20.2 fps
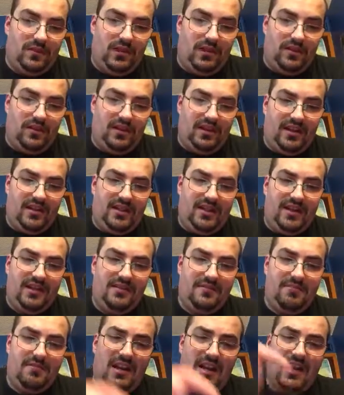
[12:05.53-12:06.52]
Alright,
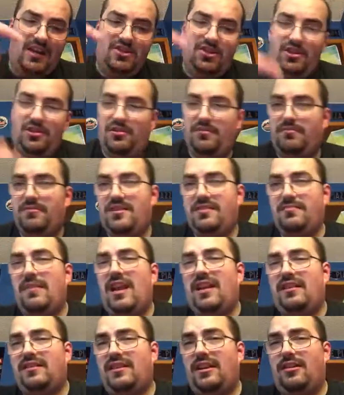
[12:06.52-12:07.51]
next match,
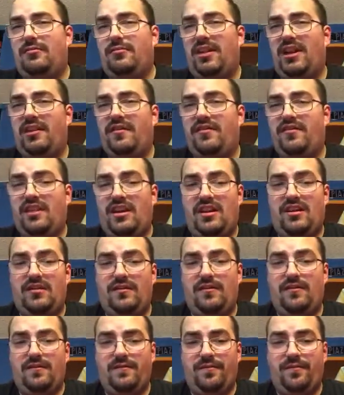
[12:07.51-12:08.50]
SmackDown main event,
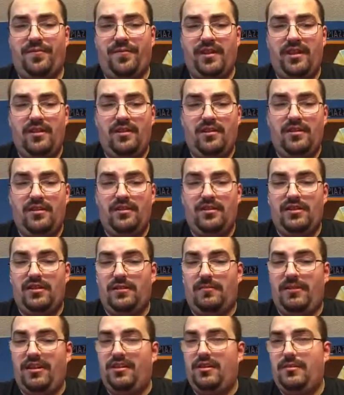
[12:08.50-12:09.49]

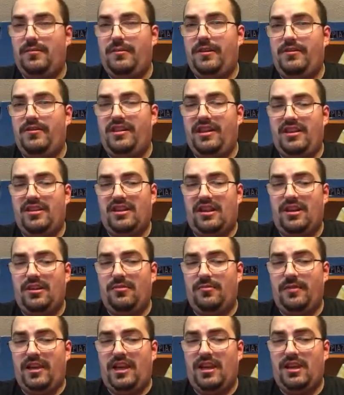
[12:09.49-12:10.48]
WWE
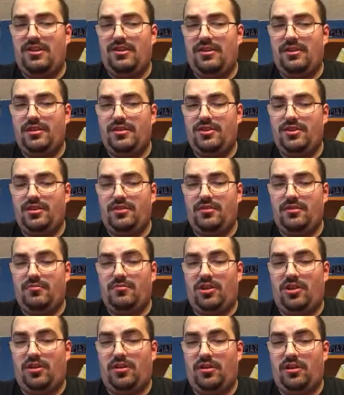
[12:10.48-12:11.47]
title match, Jinder
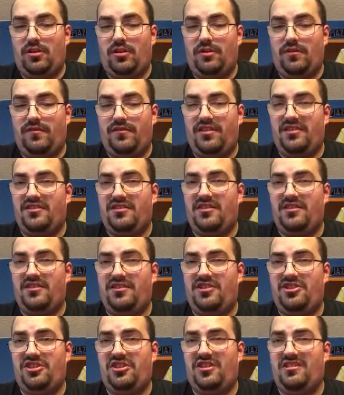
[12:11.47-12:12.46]
Mahal
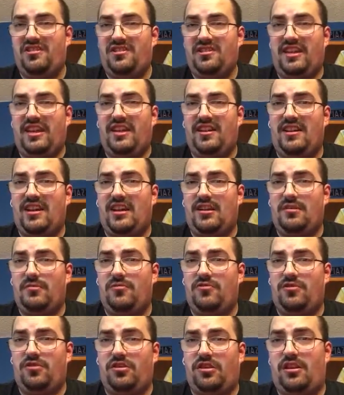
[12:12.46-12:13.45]
versus Shinsuke
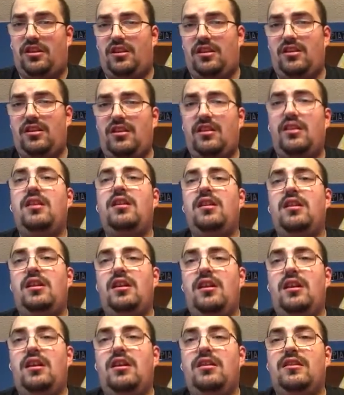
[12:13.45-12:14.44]
Nakamura.
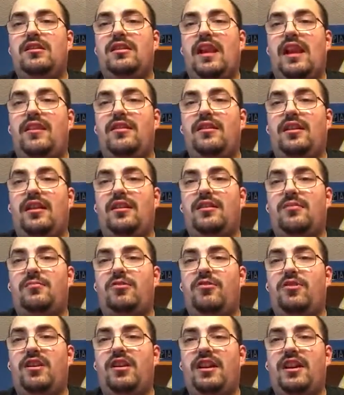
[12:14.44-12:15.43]
That
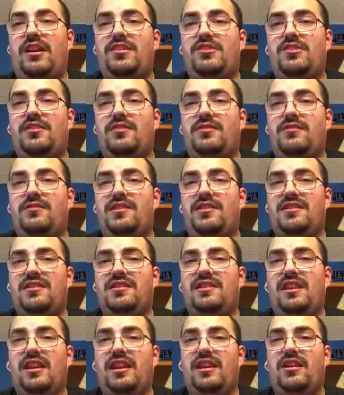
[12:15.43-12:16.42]
Nakamura entrance was
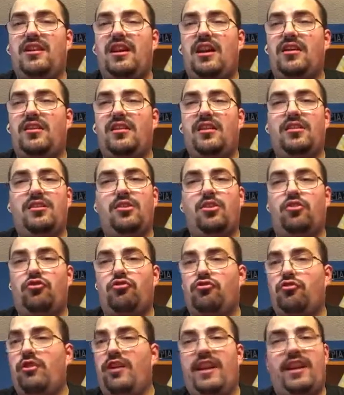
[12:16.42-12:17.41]
sick. Another
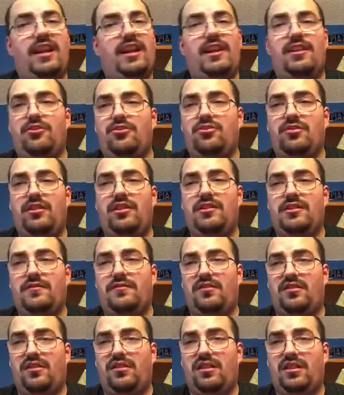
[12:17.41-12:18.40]
great entrance
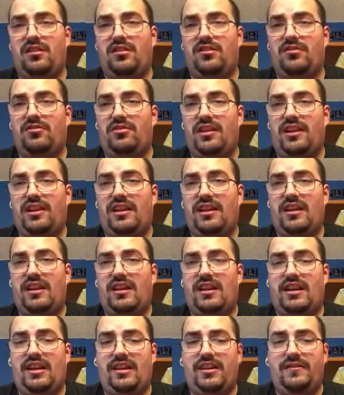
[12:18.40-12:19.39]
for another great
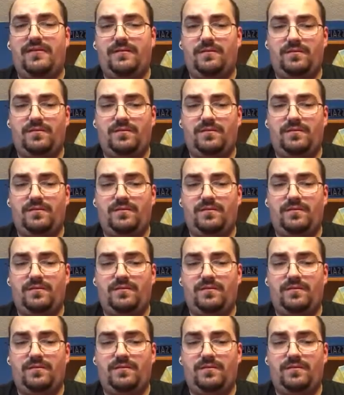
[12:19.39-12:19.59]
guy.